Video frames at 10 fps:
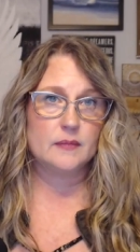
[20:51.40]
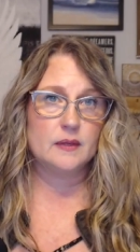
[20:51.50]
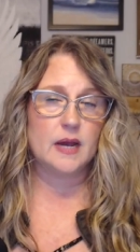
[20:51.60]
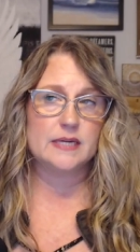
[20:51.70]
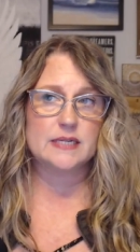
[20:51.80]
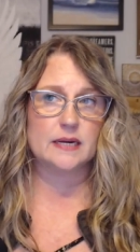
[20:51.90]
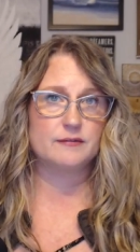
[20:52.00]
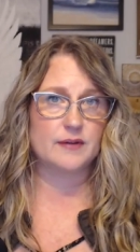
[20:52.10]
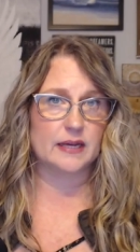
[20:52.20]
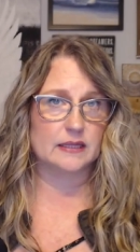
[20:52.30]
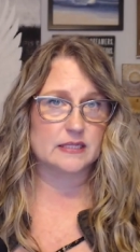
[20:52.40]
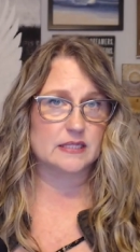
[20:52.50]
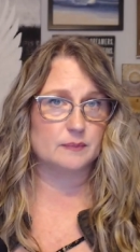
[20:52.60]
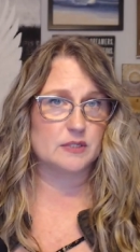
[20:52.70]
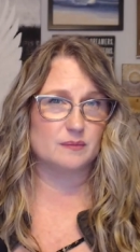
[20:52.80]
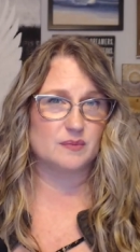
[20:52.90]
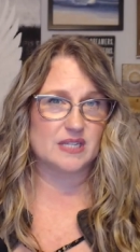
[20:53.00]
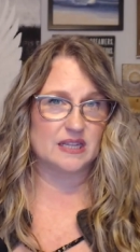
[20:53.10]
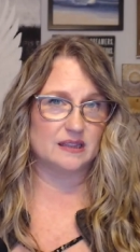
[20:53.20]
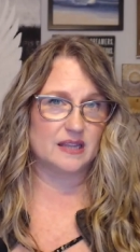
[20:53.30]
identifying the symptoms
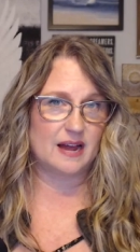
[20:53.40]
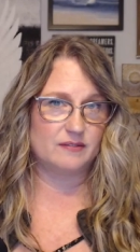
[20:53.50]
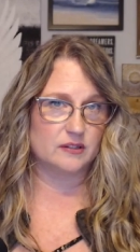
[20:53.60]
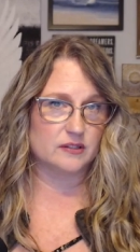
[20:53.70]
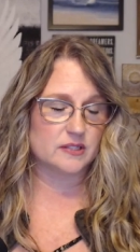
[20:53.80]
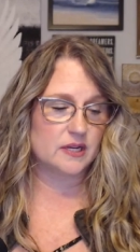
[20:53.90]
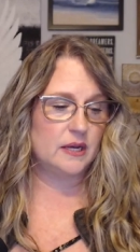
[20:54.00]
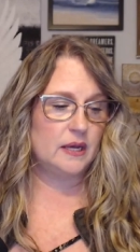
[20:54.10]
and the levels,